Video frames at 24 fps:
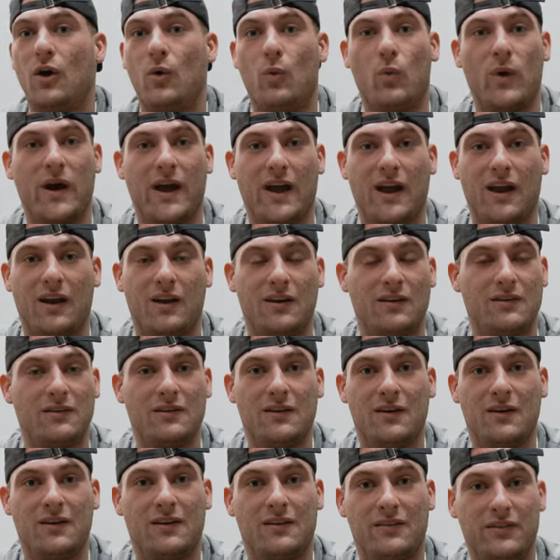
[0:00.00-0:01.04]

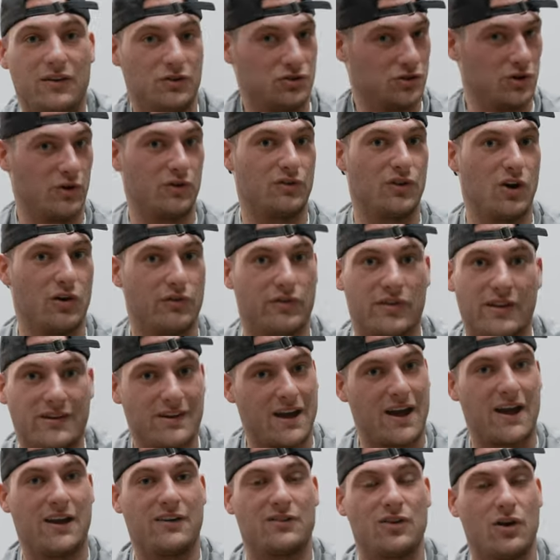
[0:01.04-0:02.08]
when the show's over, the
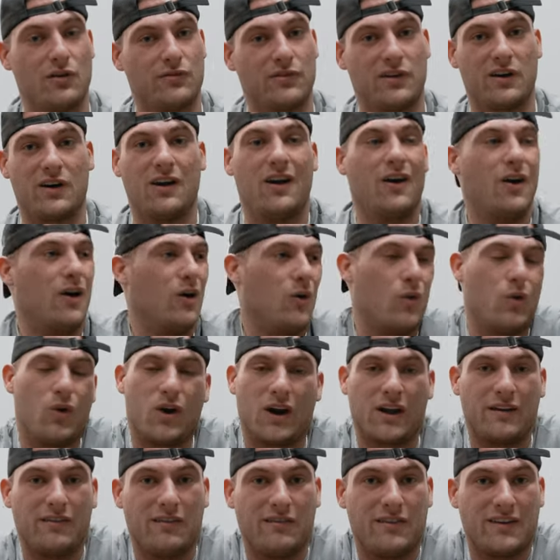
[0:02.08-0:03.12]
diet's over,
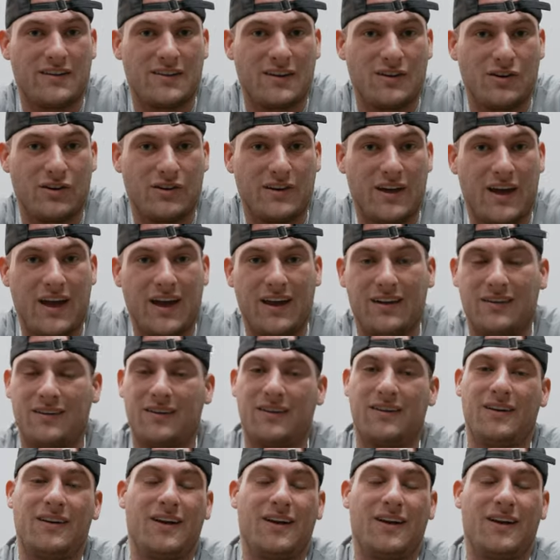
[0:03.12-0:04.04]
or even if it's in your diet,